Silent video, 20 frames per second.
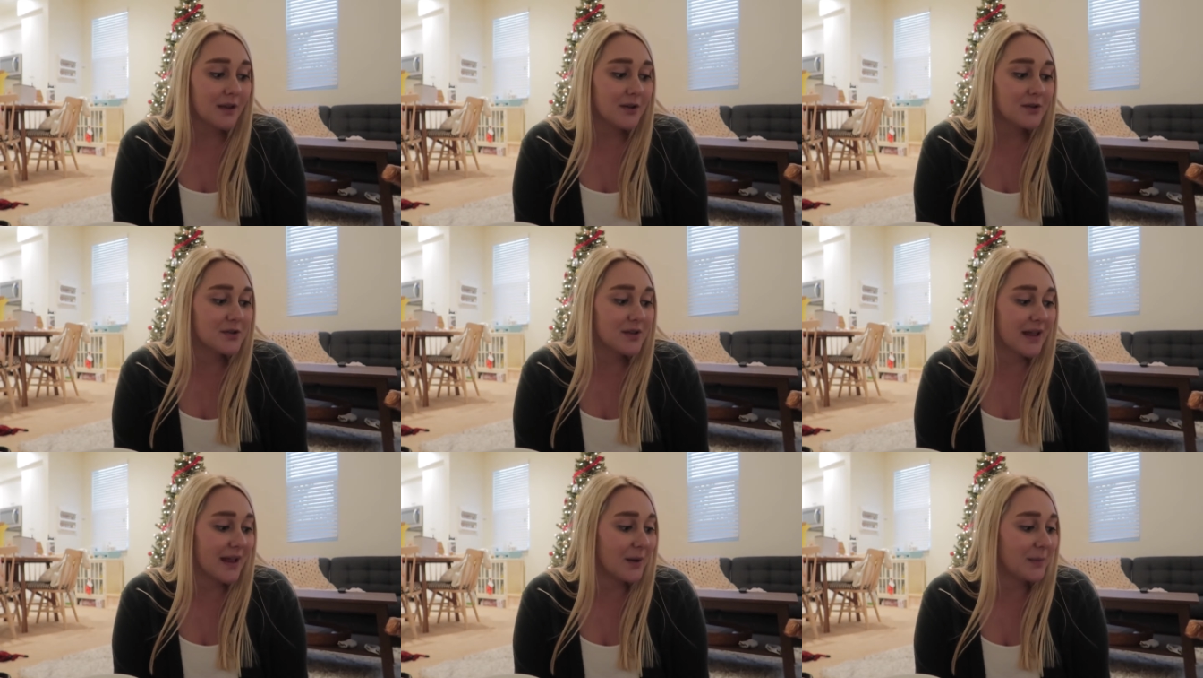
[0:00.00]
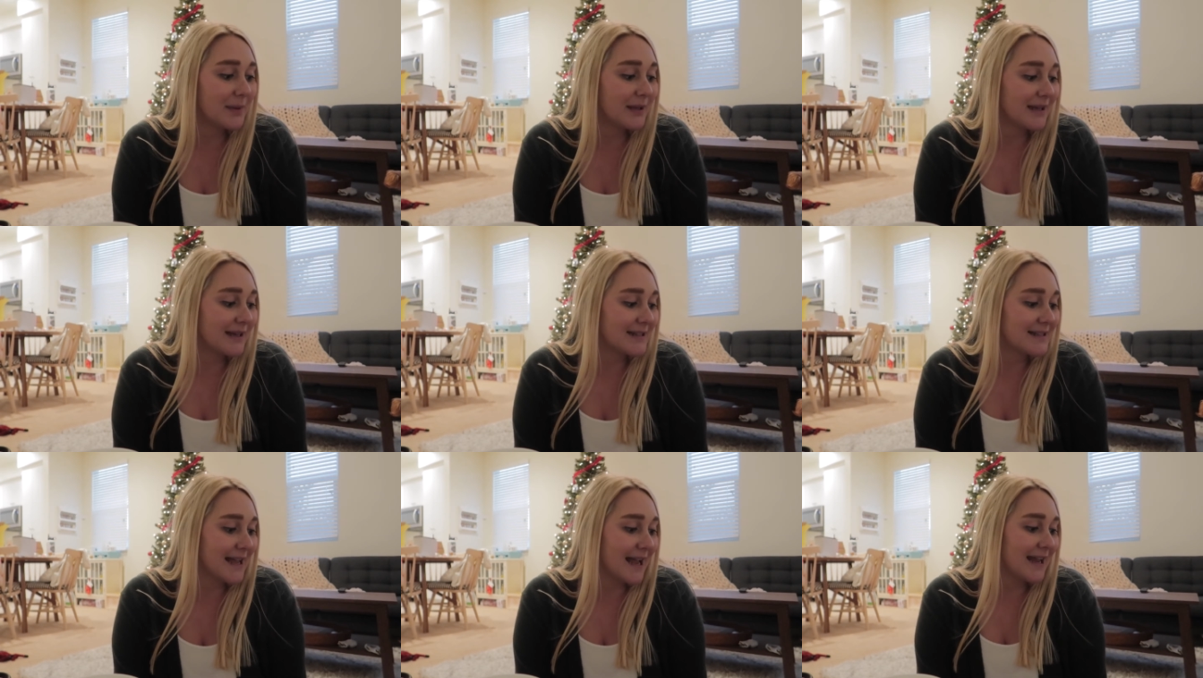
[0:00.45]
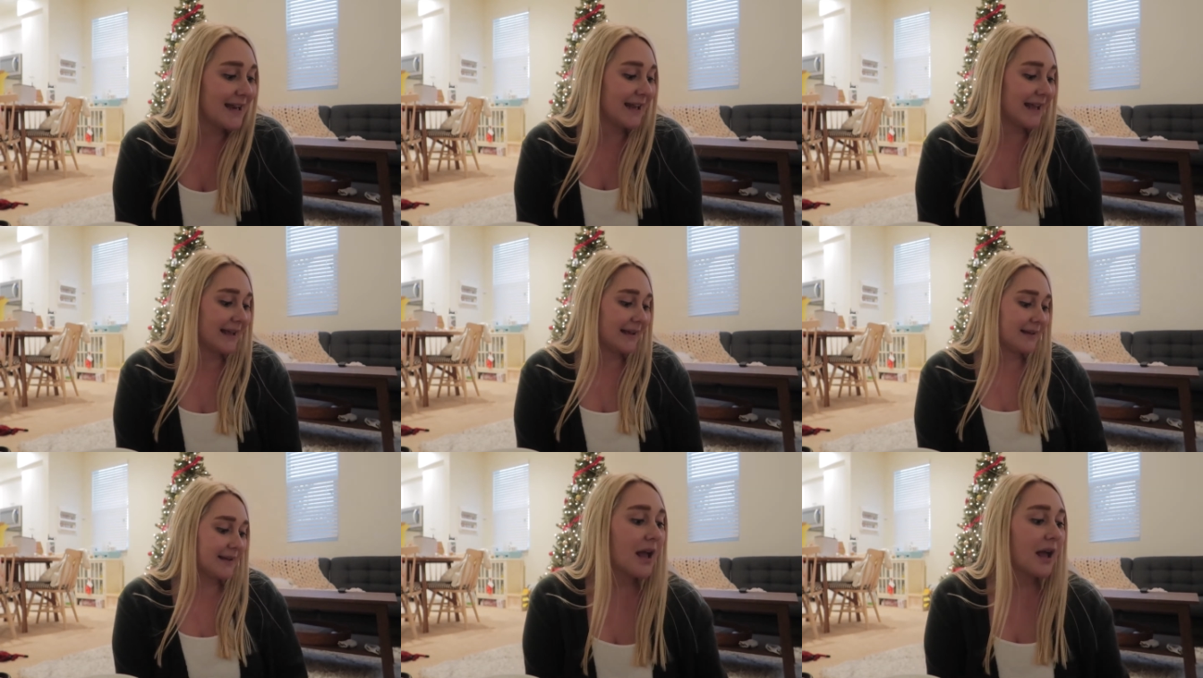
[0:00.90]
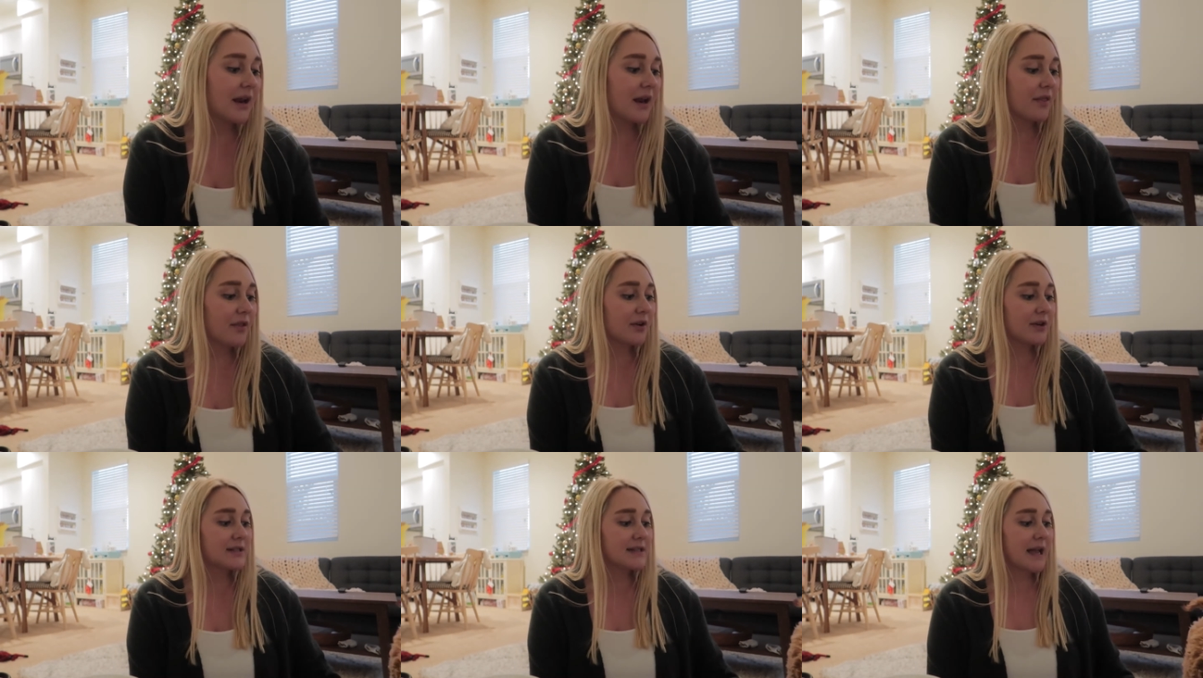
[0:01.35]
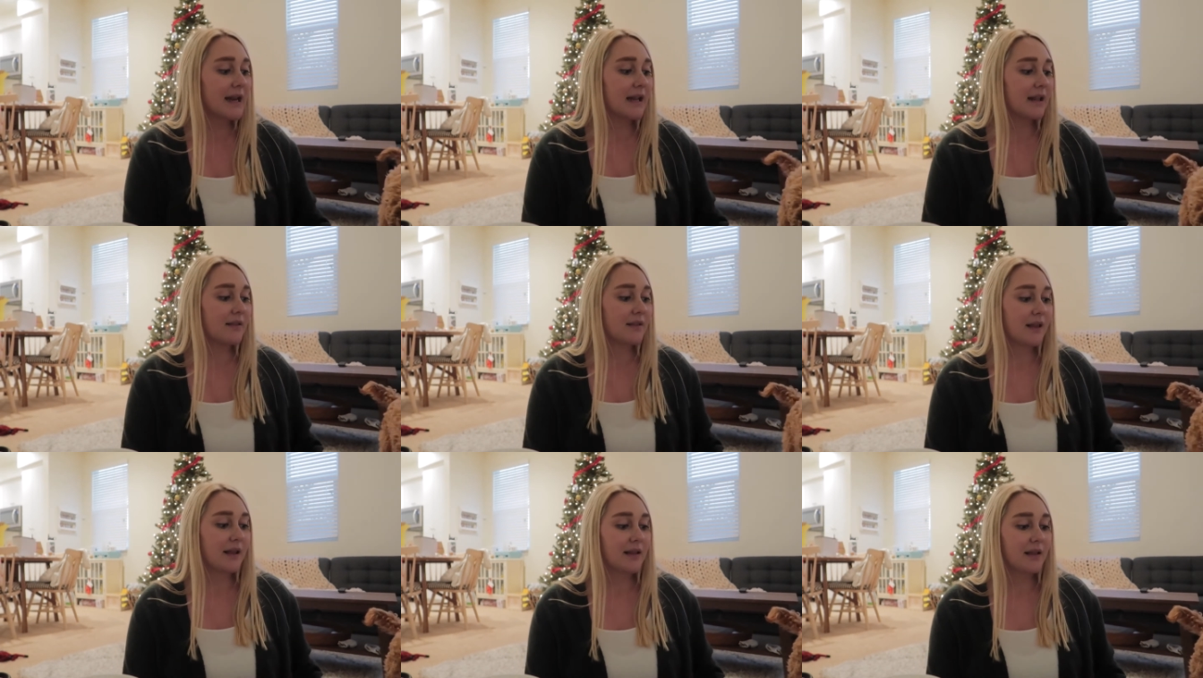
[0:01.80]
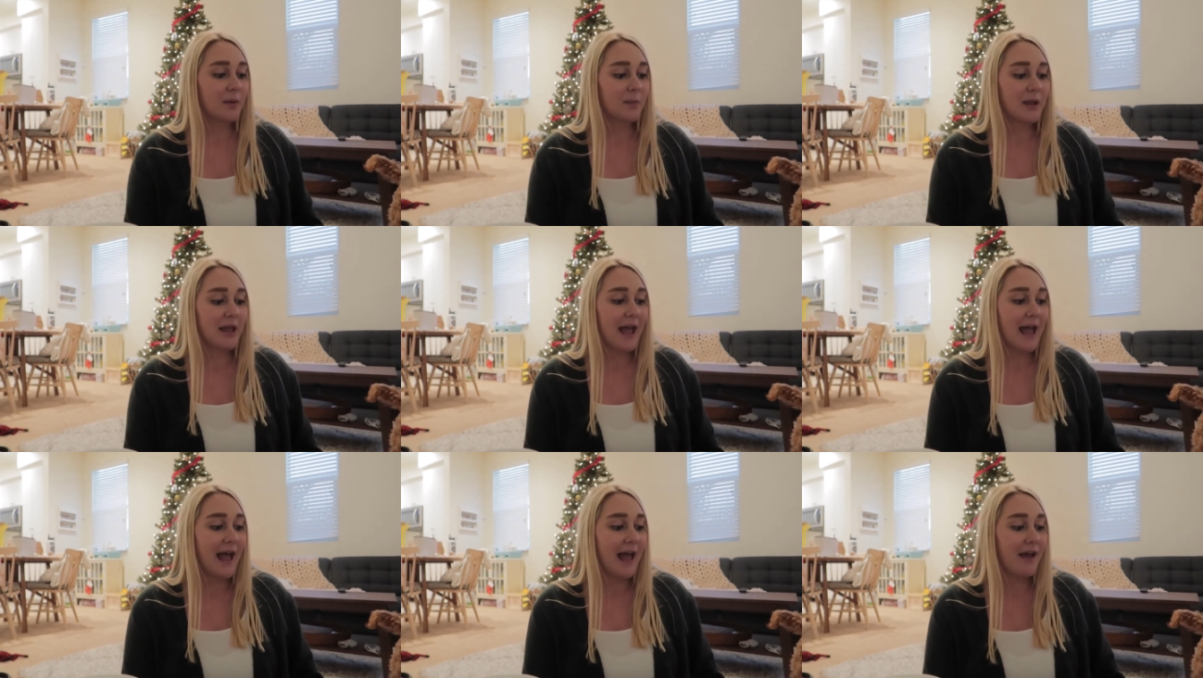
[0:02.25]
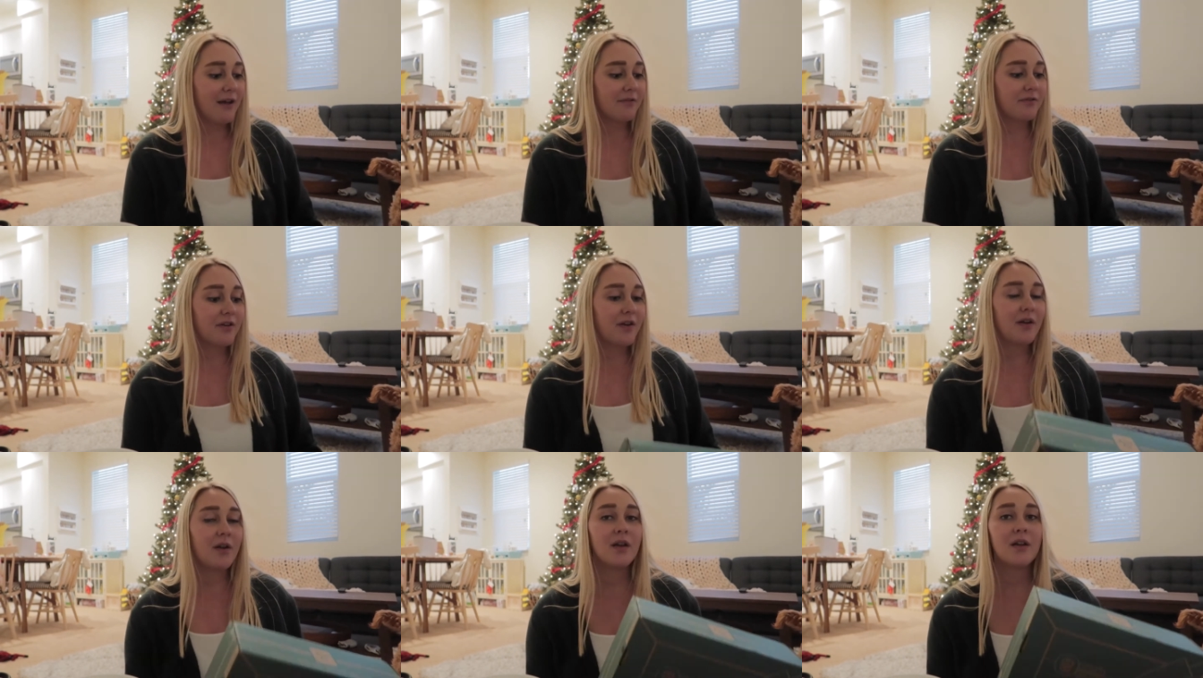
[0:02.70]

So that'll be exciting. Another exciting thing that we have